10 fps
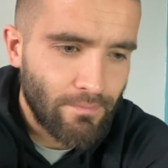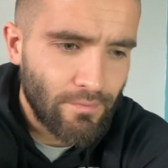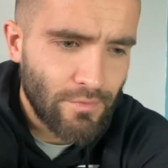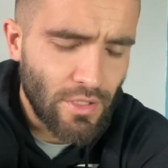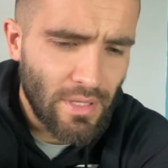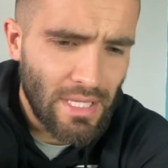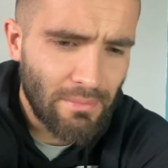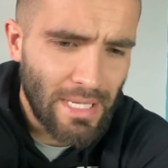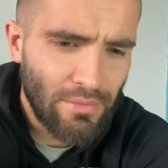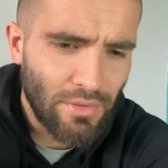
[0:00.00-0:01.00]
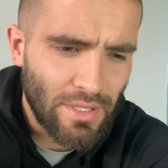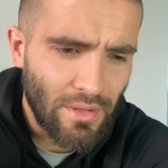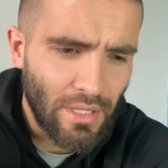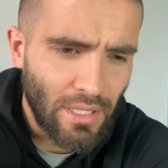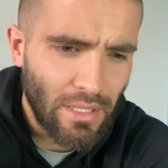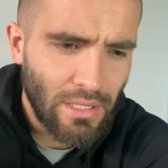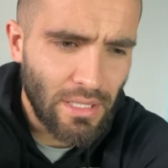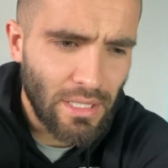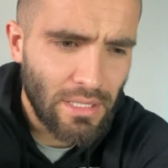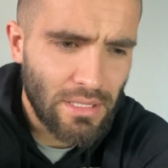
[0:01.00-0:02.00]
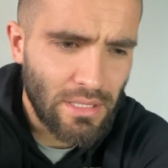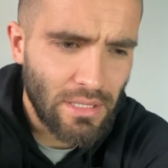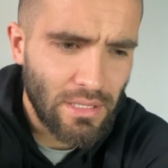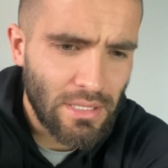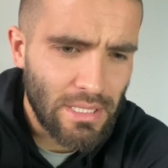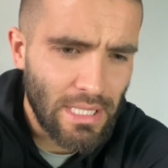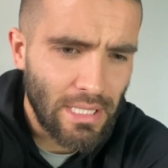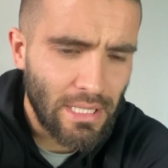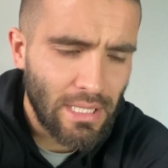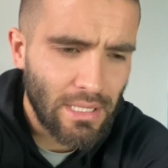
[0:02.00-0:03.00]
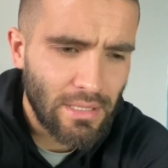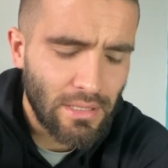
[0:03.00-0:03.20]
So they're the main ones, I think, yeah, to take.